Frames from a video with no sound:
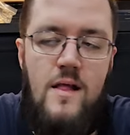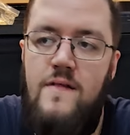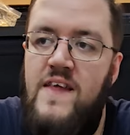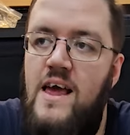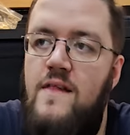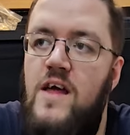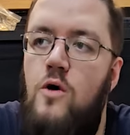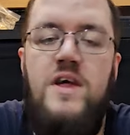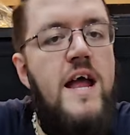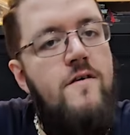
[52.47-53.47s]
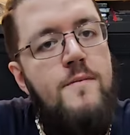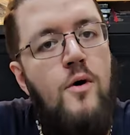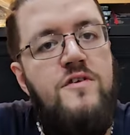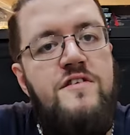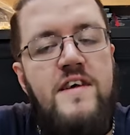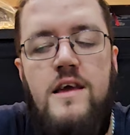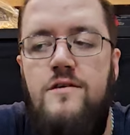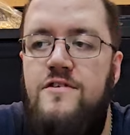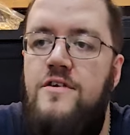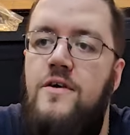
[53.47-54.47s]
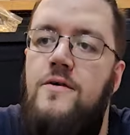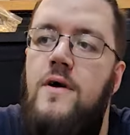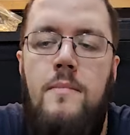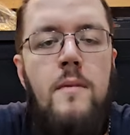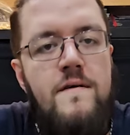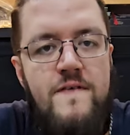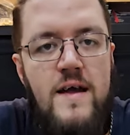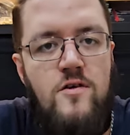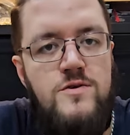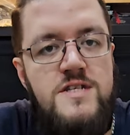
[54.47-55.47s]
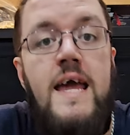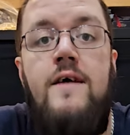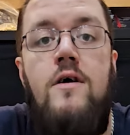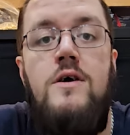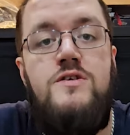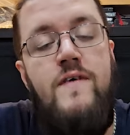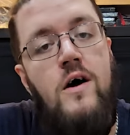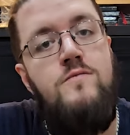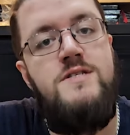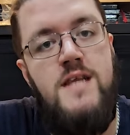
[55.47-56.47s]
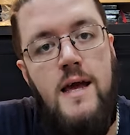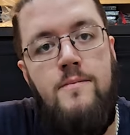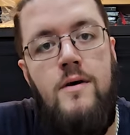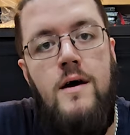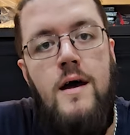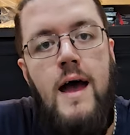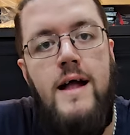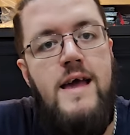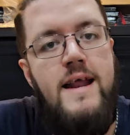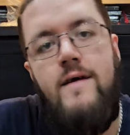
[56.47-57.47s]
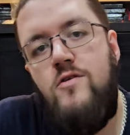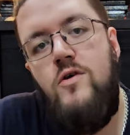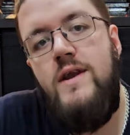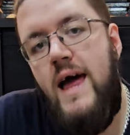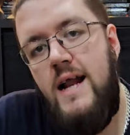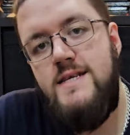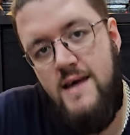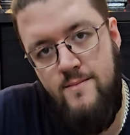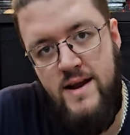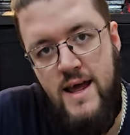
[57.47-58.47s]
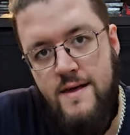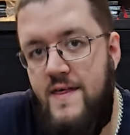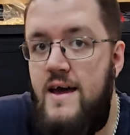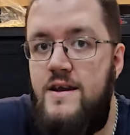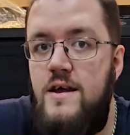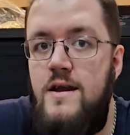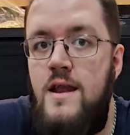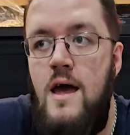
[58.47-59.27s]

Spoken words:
the old hero boxes they used to do. But my favourite was the Heroes of Helms Deep, and you had Aragorn, Legolas, Gimli, Theoden,